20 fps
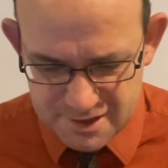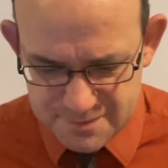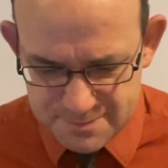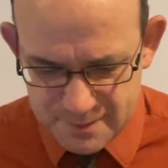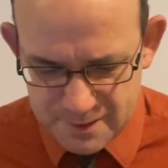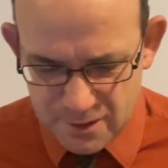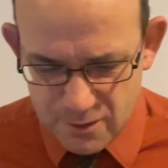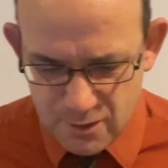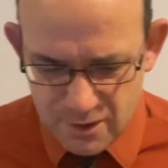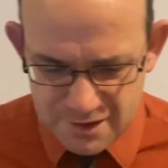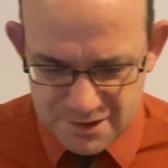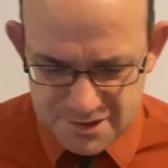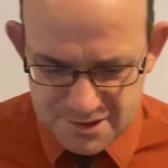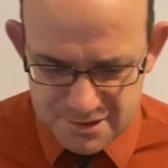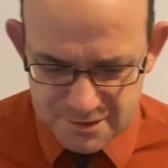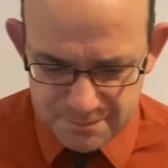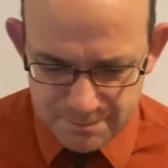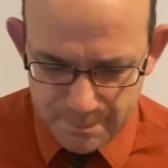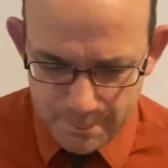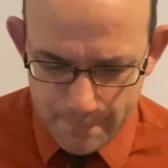But
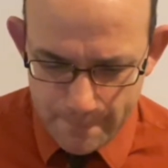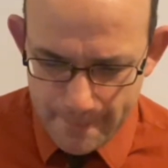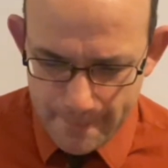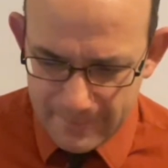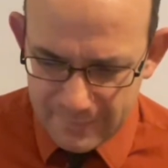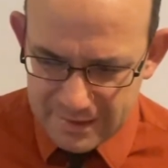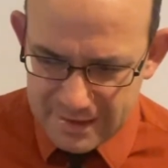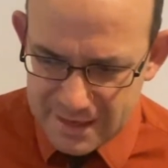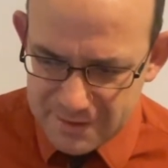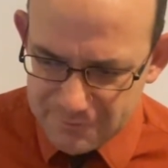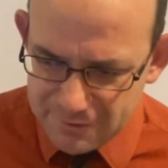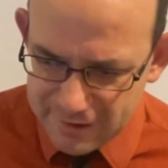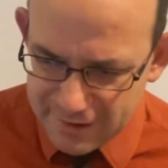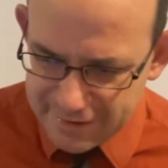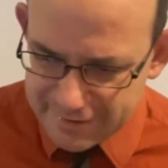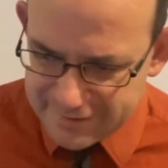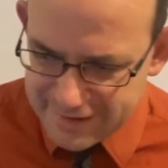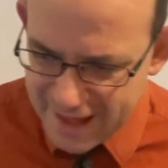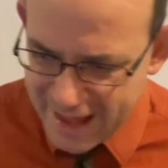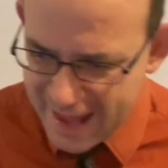notice even
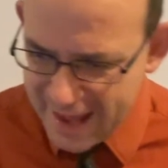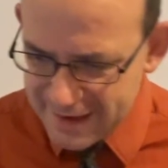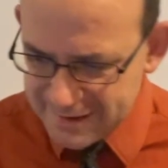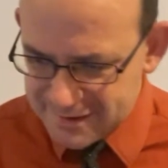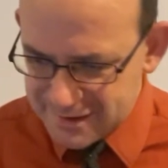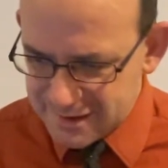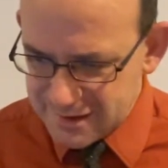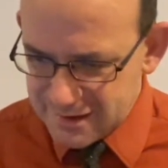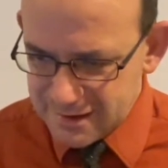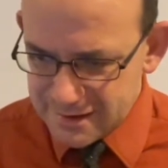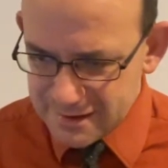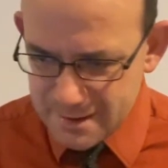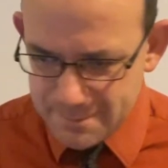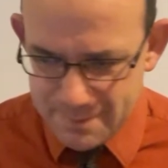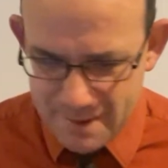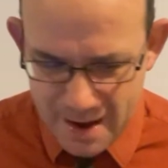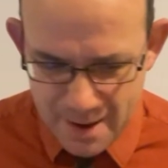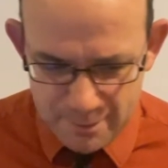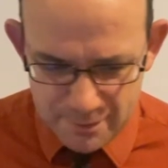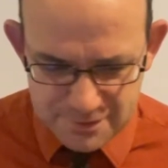at that, the
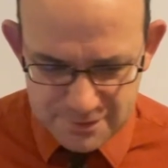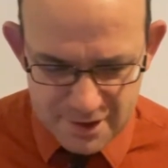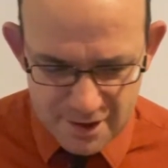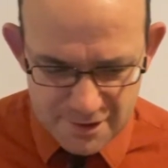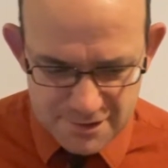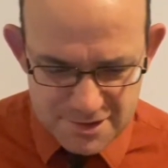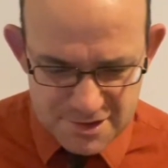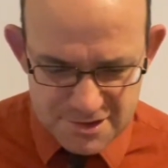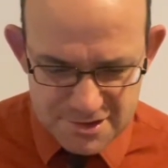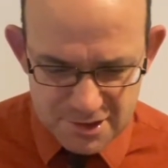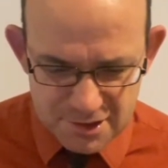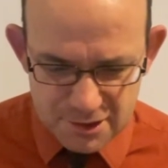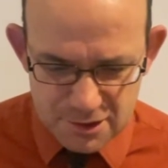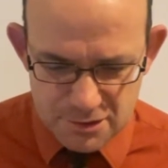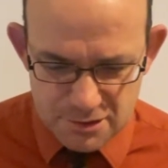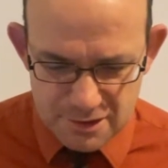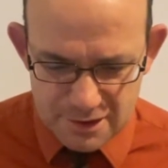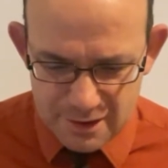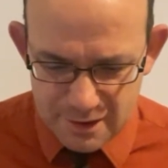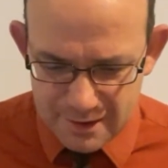Bible tells us in
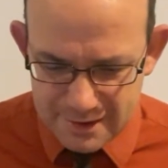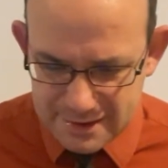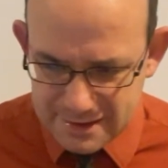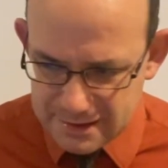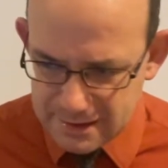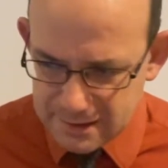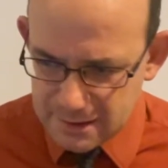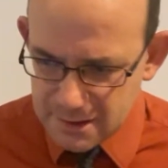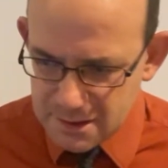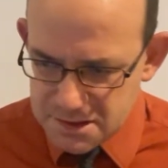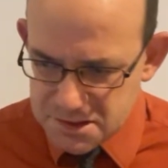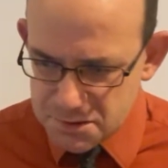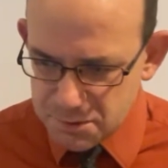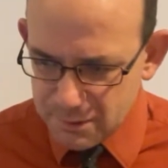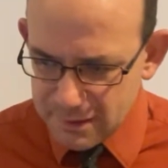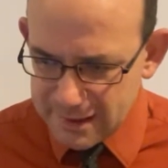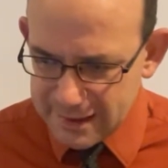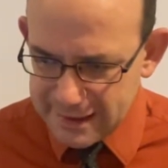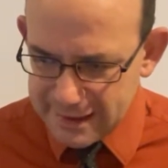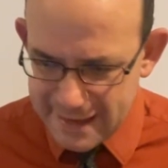Luke 9
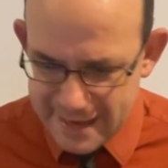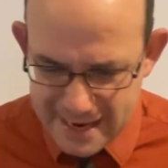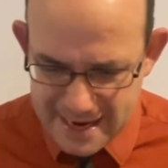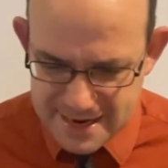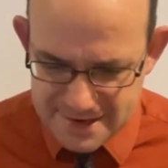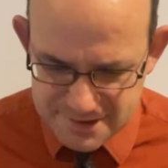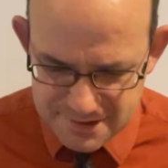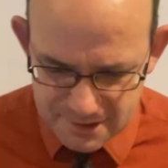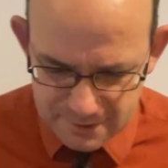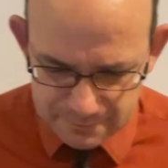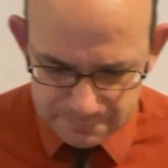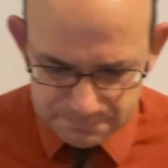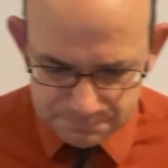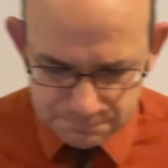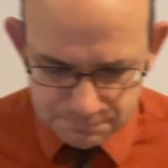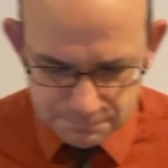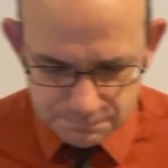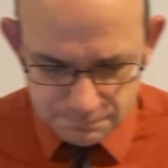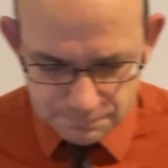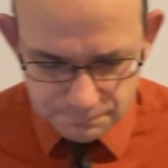28,
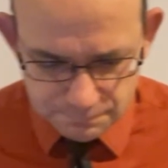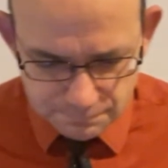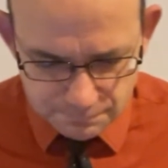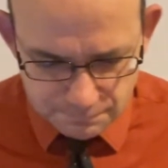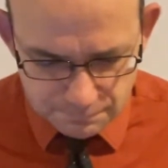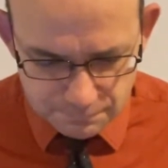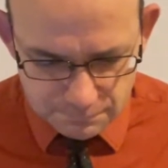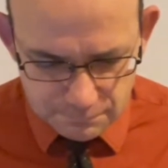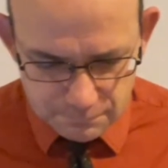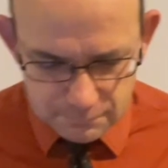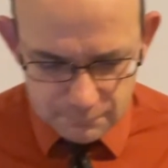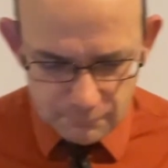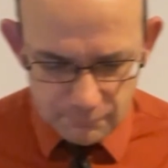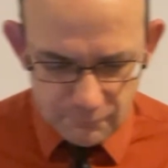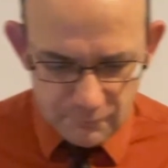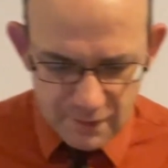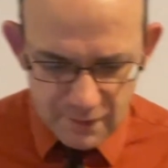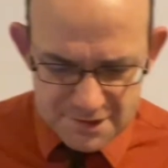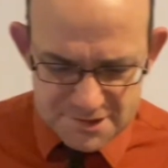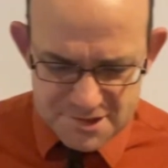
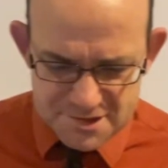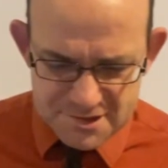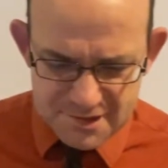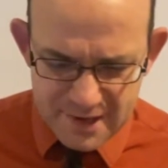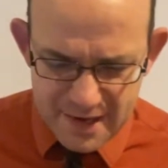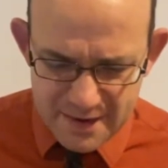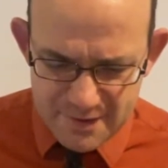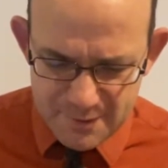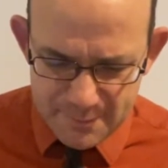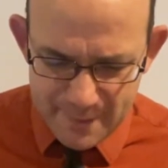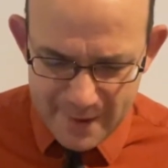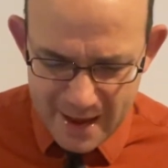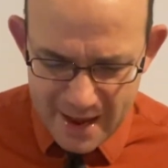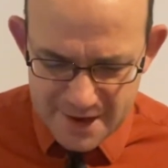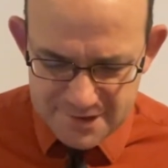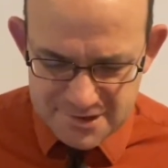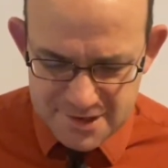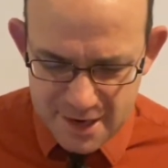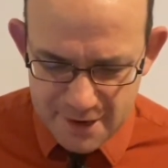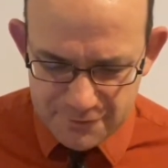it says, It came to
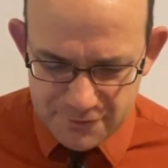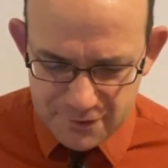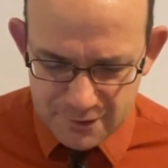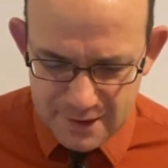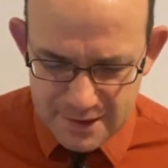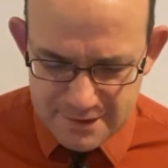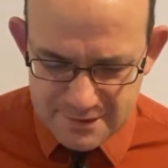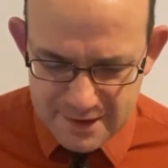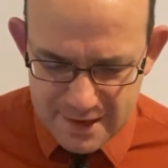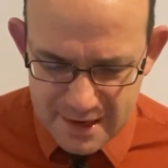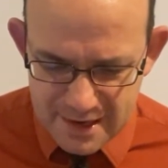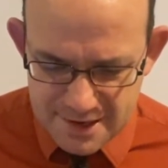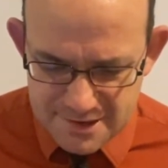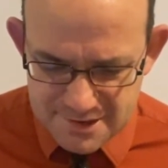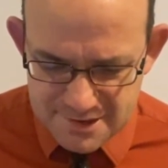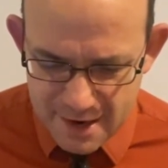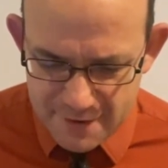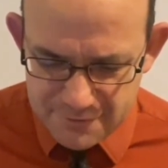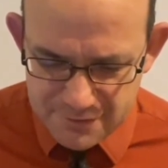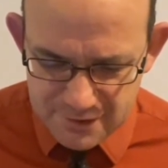pass after eight
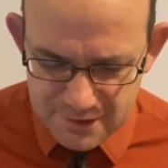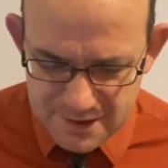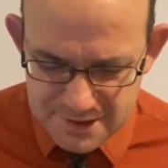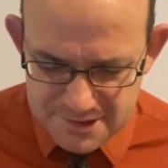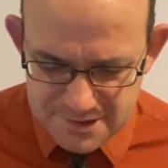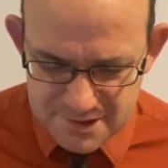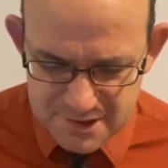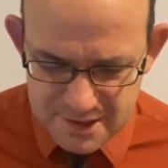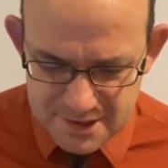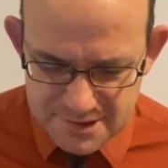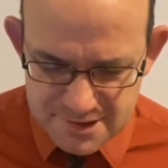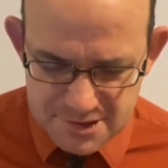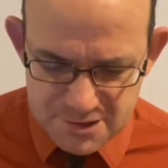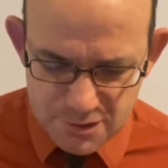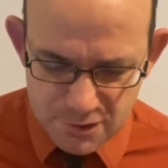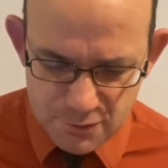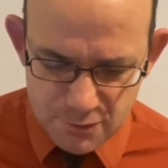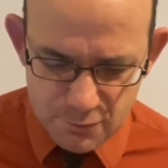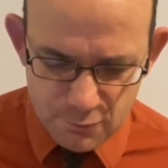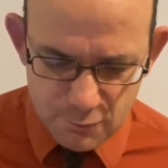days after these things, he
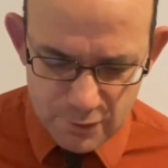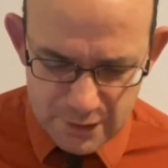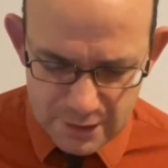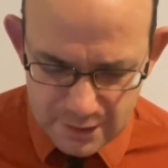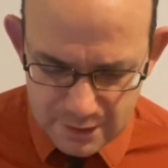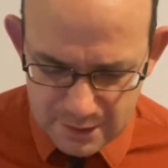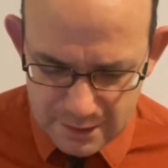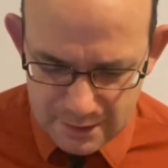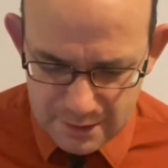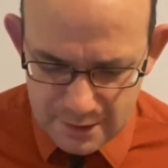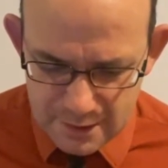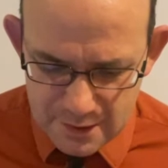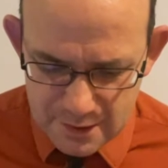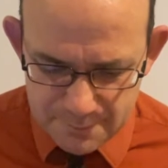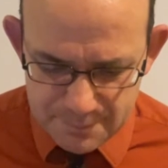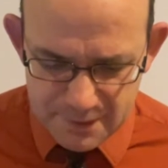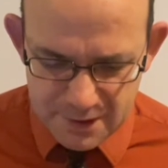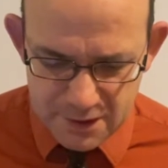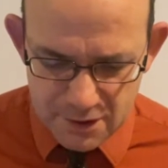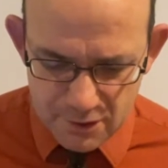took
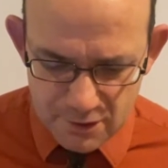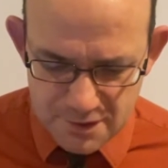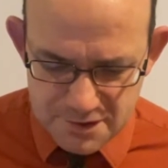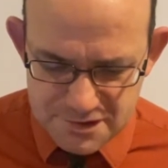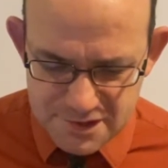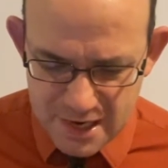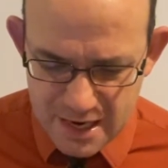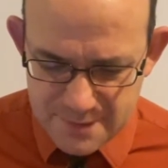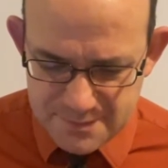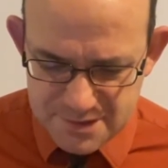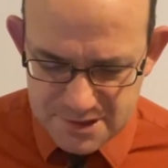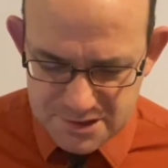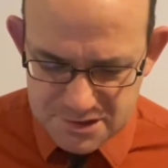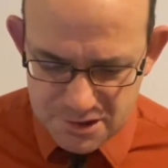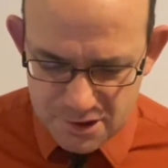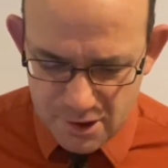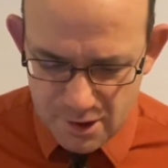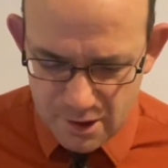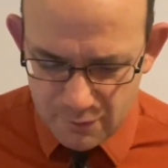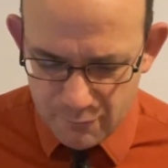uh, Peter and James and
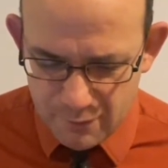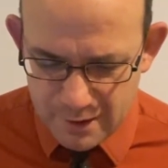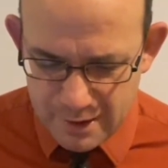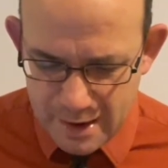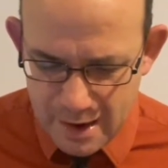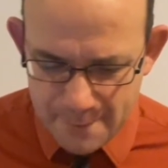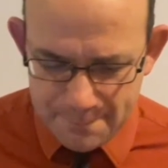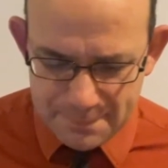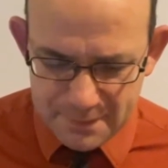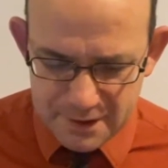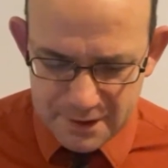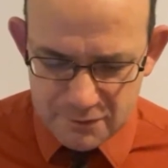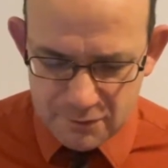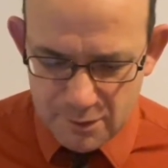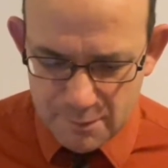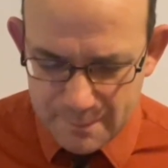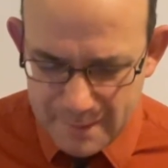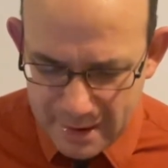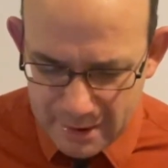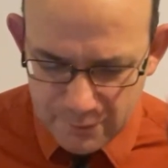John, went up into
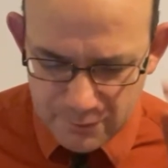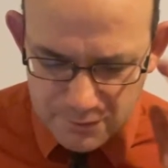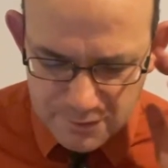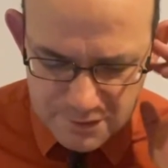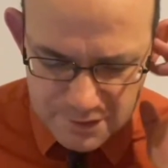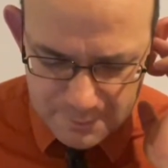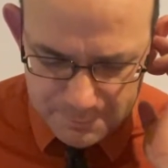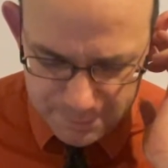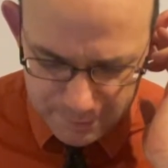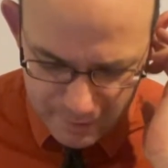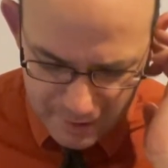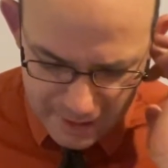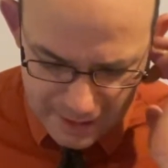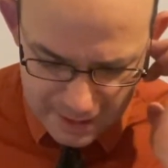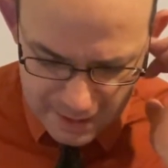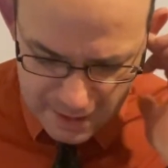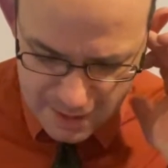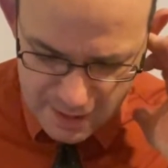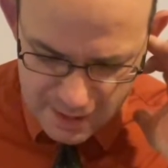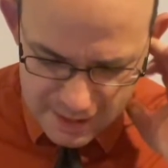a mountain to
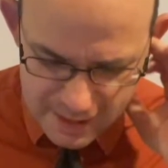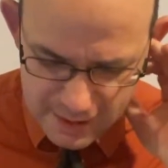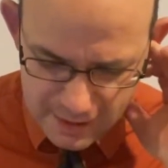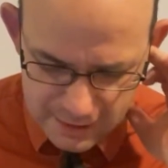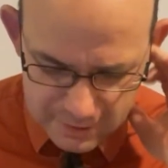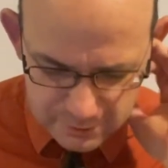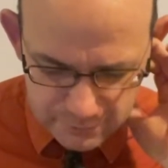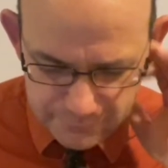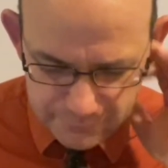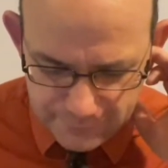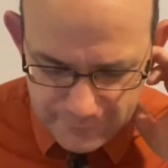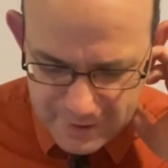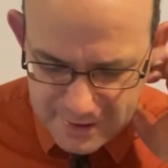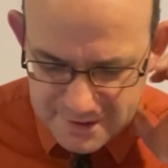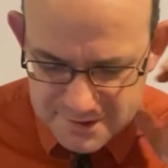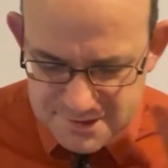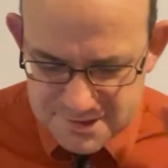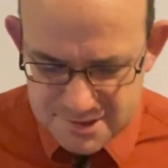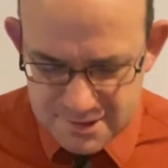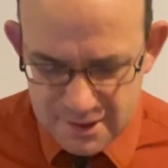pray. And, and
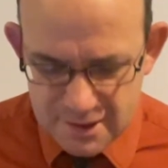friends,